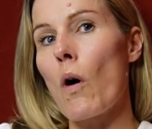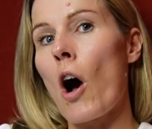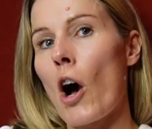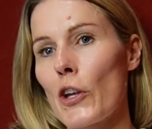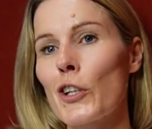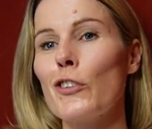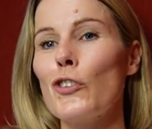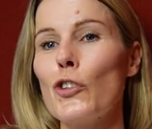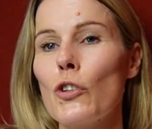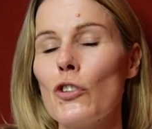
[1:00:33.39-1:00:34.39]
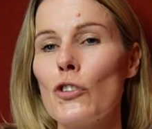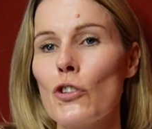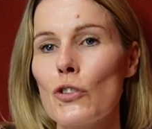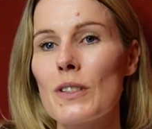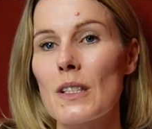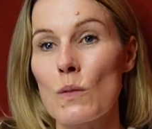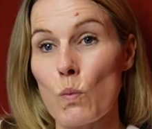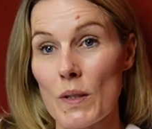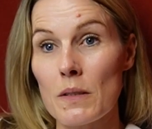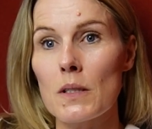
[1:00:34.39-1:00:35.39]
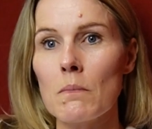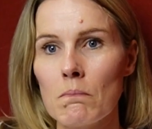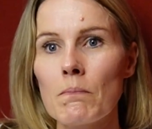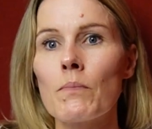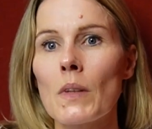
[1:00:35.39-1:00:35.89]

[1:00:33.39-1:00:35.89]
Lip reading: how can you use this wisdom